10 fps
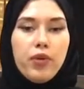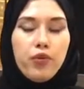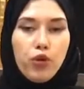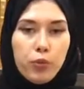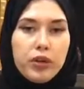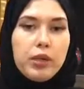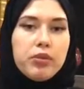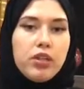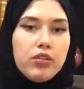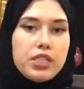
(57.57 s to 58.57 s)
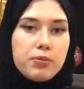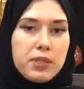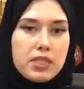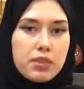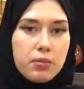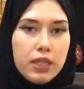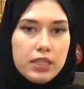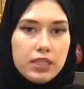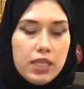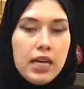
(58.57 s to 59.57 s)
from criminal
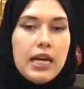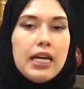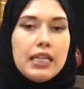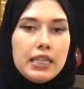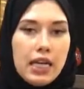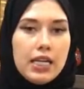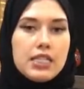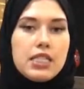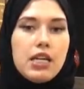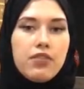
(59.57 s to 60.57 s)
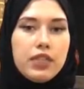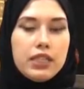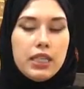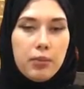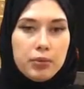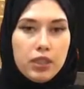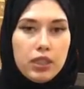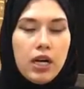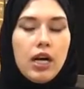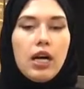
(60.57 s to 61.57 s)
responsibility in case if the
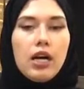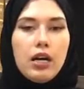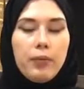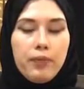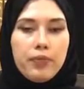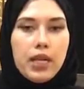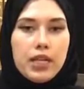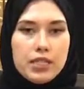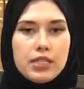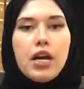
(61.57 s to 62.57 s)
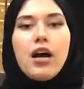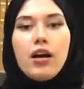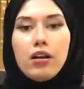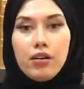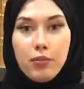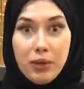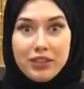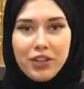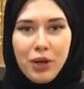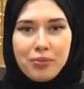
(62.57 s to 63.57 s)
debtor is
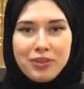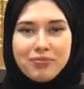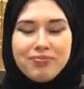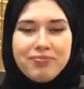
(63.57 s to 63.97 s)
bankrupt.